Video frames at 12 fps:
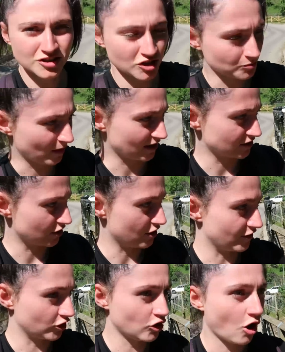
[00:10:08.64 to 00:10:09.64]
Just passed
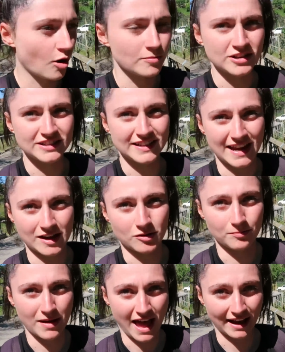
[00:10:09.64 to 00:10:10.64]
over Commandale
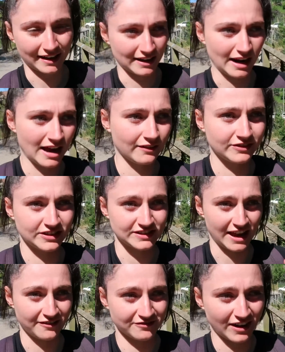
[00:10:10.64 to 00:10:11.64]
Beck, and I have to
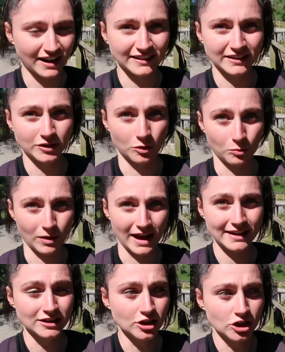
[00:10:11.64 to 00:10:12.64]
say, finding your way